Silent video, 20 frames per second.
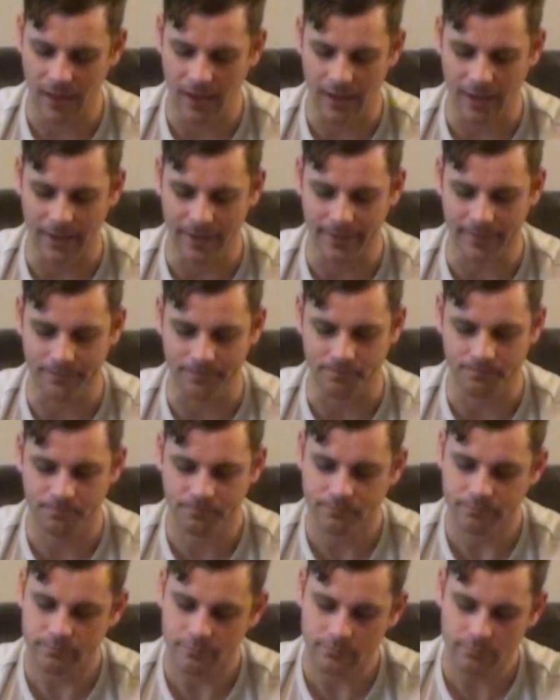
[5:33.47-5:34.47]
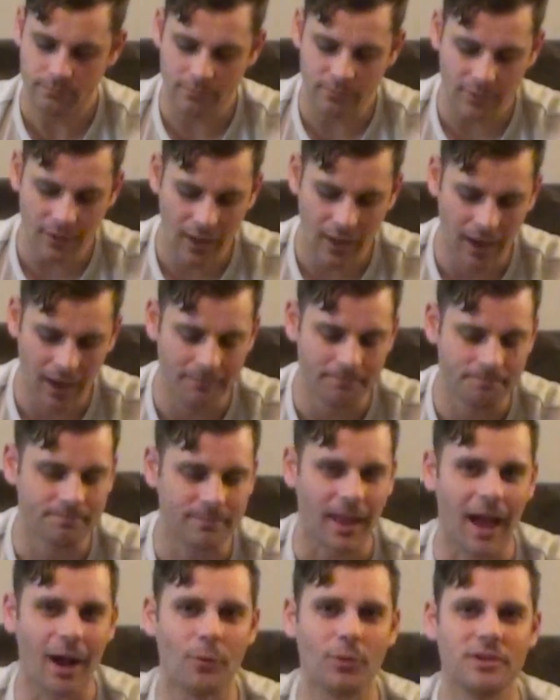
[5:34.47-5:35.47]

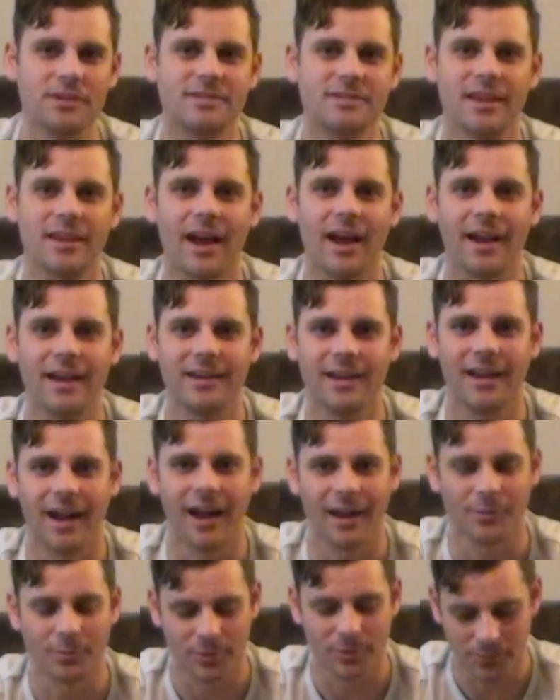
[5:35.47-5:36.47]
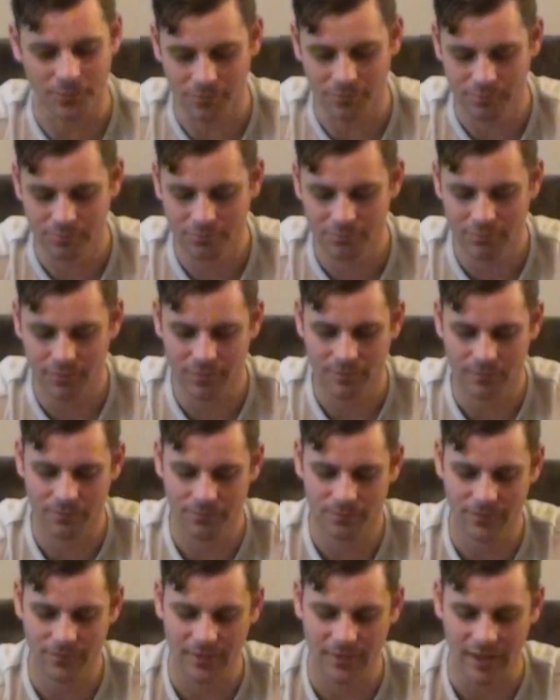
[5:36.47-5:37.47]
I wouldn't say I would
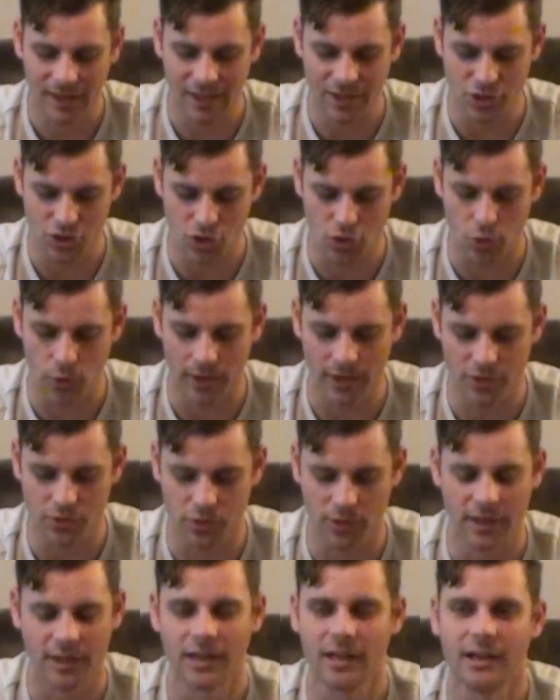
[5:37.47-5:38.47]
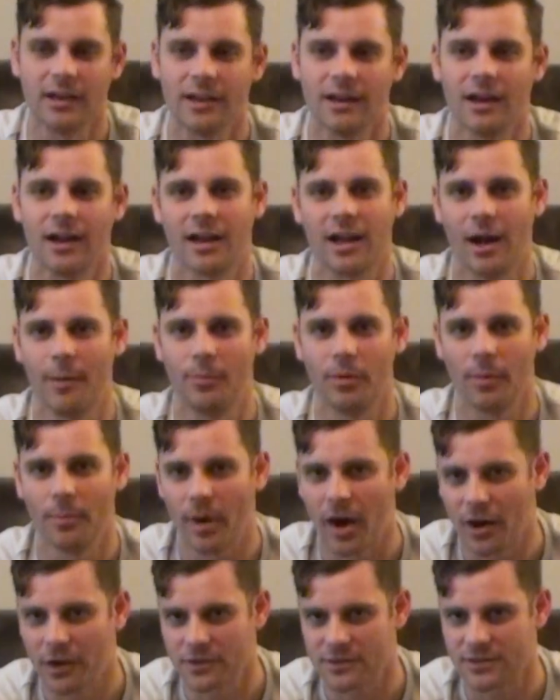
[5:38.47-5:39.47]
enjoy drinking a couple of
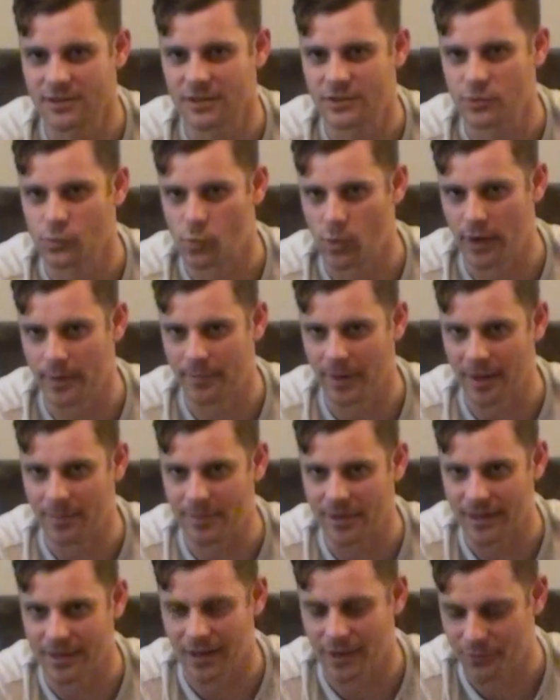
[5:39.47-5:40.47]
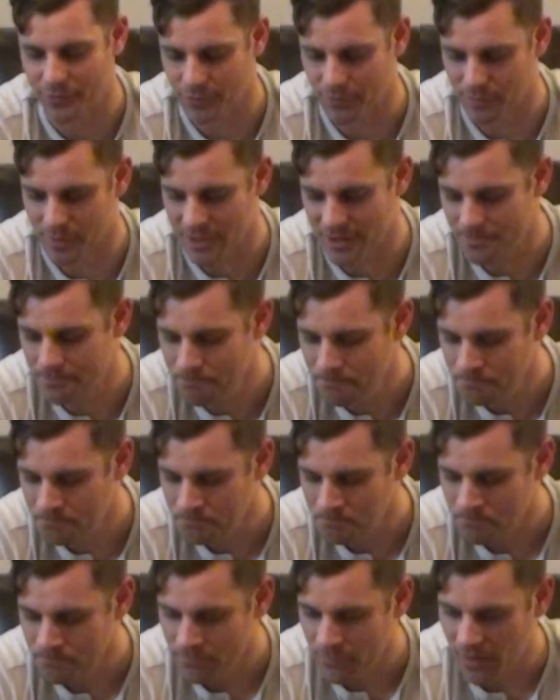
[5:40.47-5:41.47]
bottles of this. One might be enough for me.
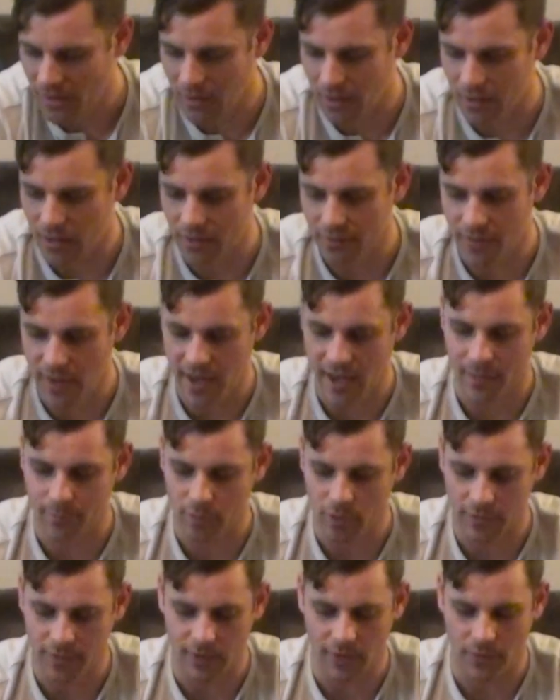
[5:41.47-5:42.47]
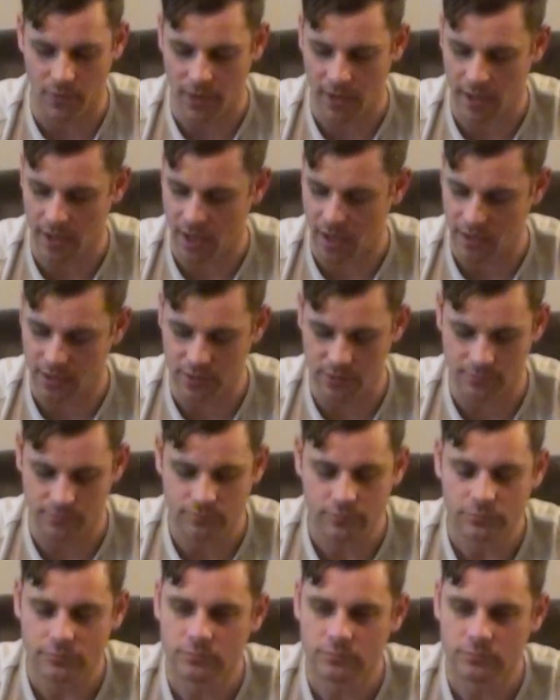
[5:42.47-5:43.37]
The amber, on the other hand, I could